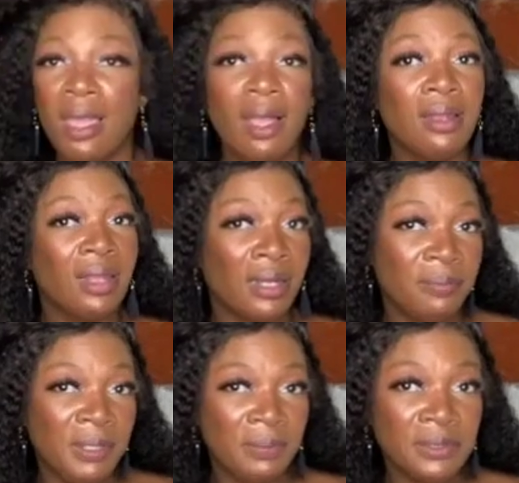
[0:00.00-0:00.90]
A lot of
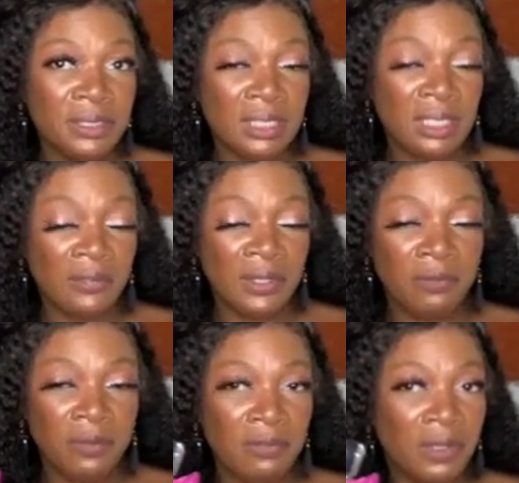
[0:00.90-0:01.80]
people say that
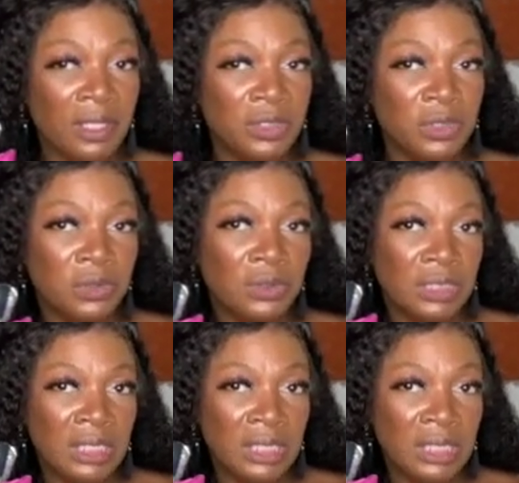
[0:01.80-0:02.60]
Viva La Juicy